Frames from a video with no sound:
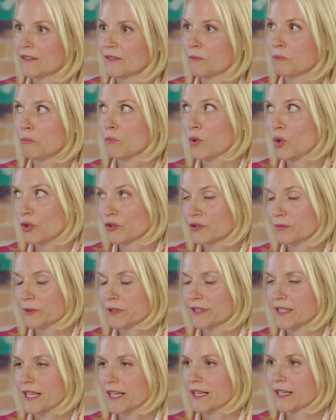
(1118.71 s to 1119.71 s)
multiple
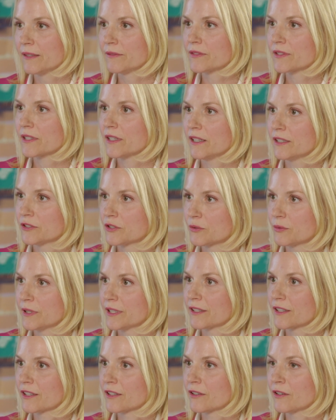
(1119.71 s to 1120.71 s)
times on
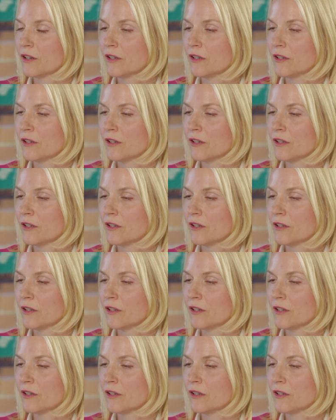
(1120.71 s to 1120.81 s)
Twitter